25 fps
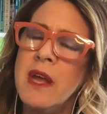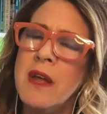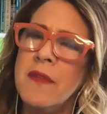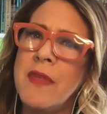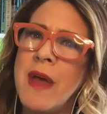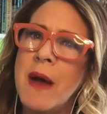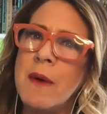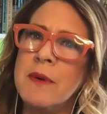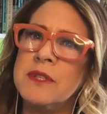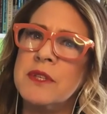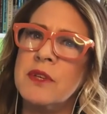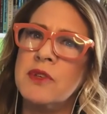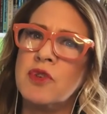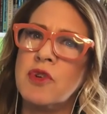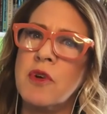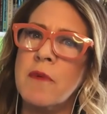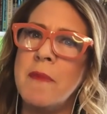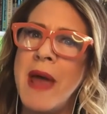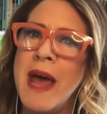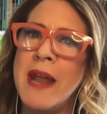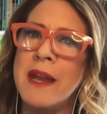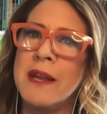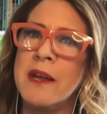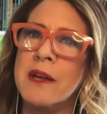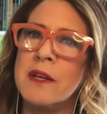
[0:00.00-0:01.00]
that was a
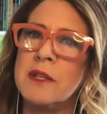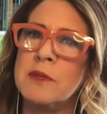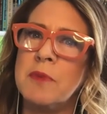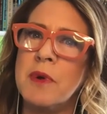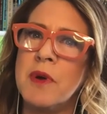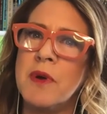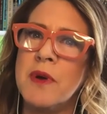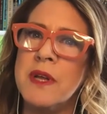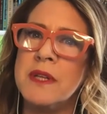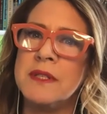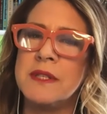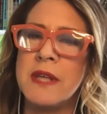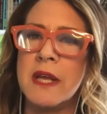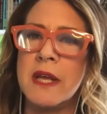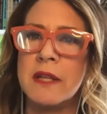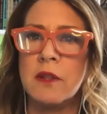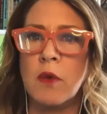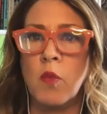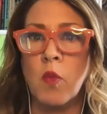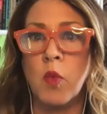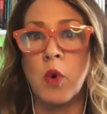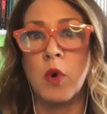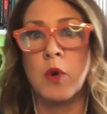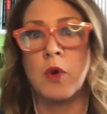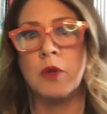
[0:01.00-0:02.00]
traumatic experience like the
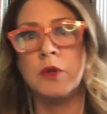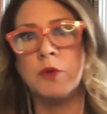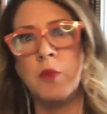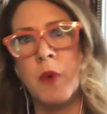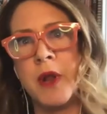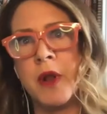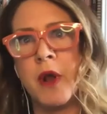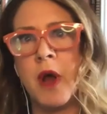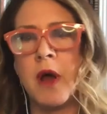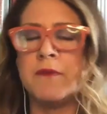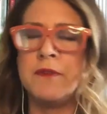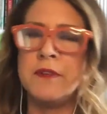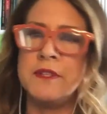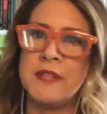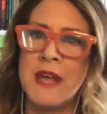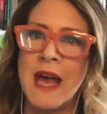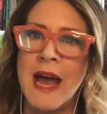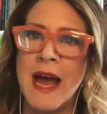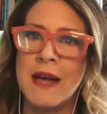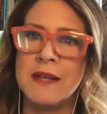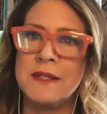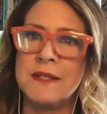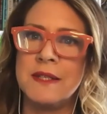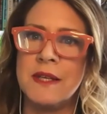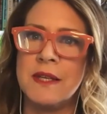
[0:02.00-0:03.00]
world went off its
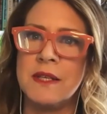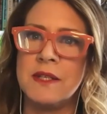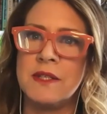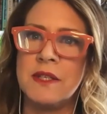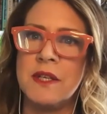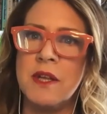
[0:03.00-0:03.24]
axis